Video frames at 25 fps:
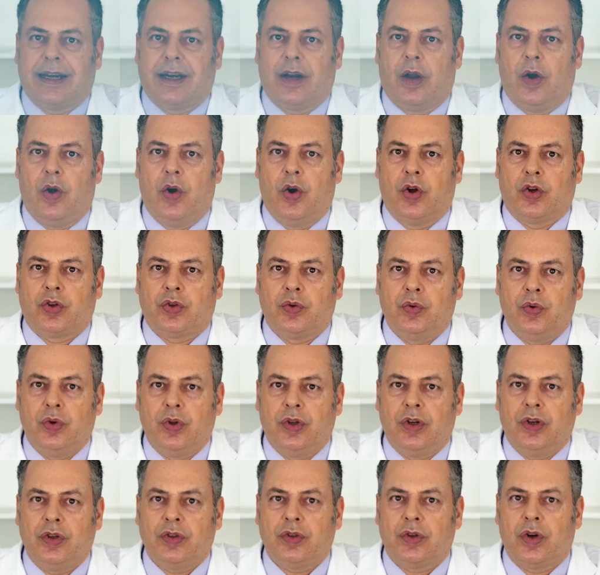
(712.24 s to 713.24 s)
the channel
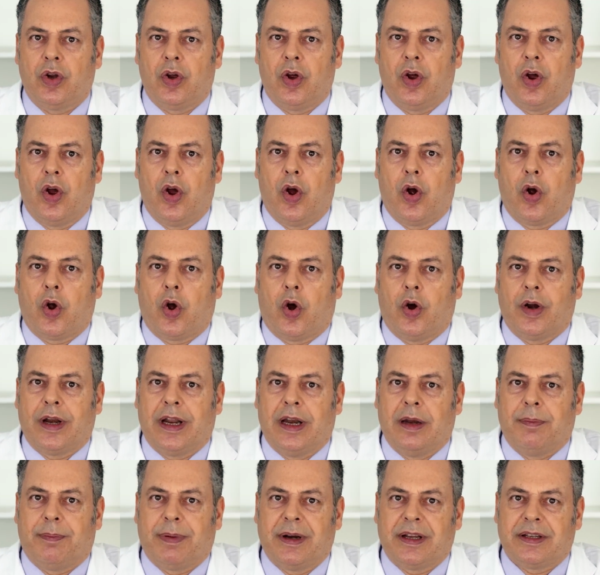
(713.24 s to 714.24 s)
and in the videos that
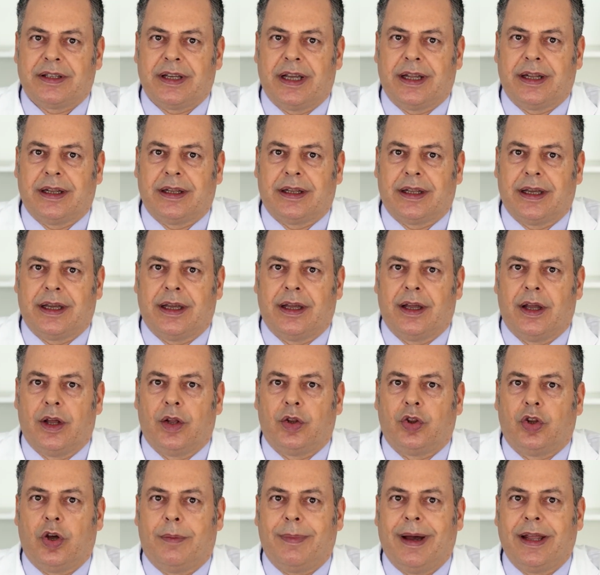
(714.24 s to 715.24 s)
we'll publish.
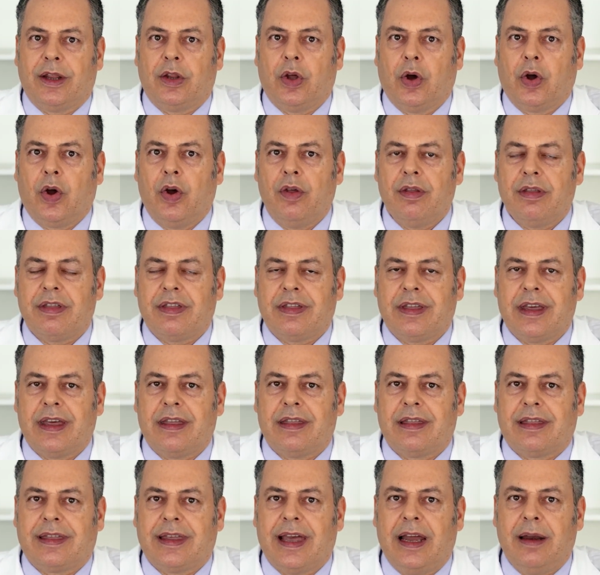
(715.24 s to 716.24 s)
So if you're
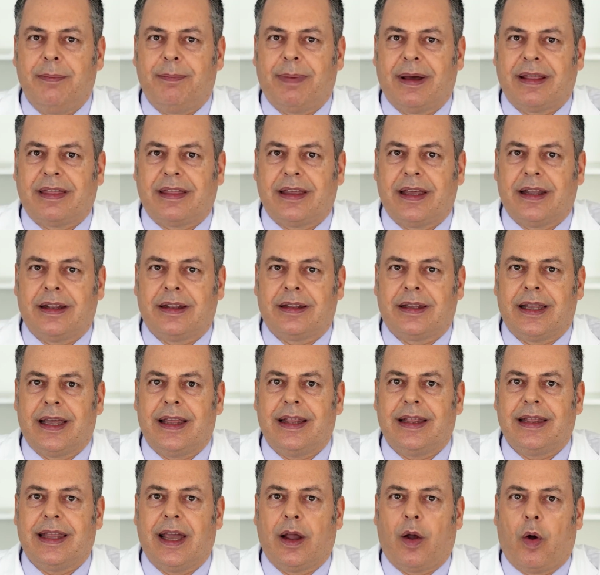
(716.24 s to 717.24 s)
interested, do not miss our
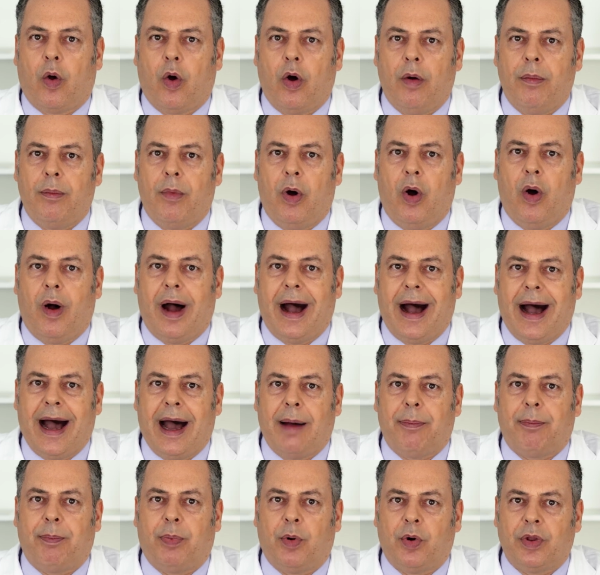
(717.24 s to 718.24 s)
next videos.
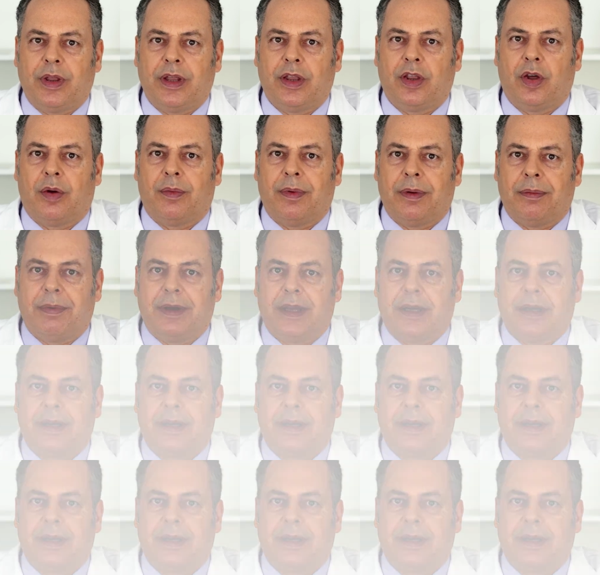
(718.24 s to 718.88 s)
Thank you very much.